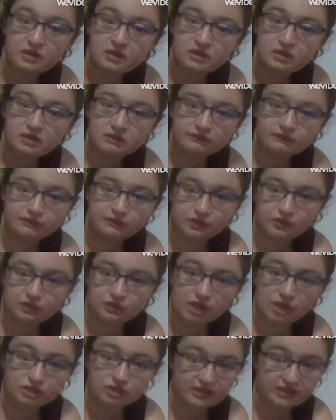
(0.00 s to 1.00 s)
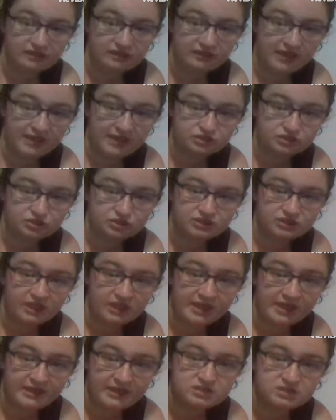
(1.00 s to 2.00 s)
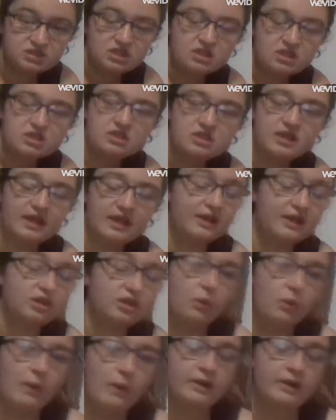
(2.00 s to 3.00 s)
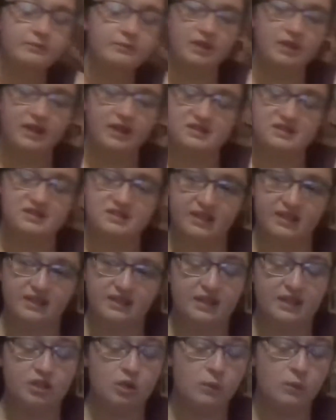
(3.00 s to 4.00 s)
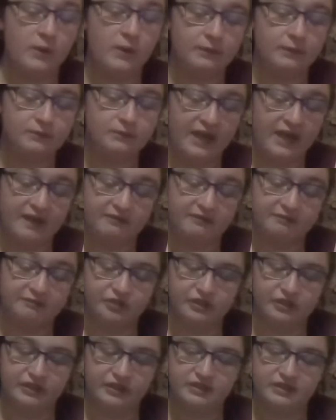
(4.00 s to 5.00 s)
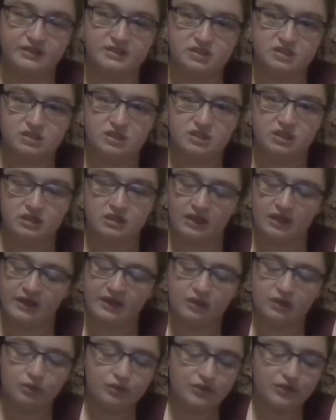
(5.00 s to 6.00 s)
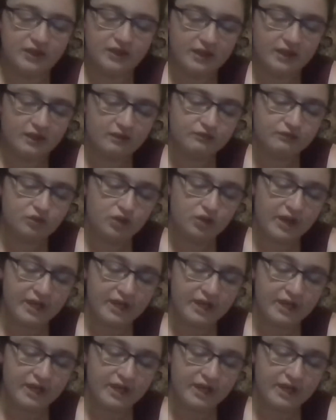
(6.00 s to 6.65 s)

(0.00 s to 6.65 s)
for our daily exercise. And I don't want him to get sick, and I don't want him to have fleas. And I don't think any of you guys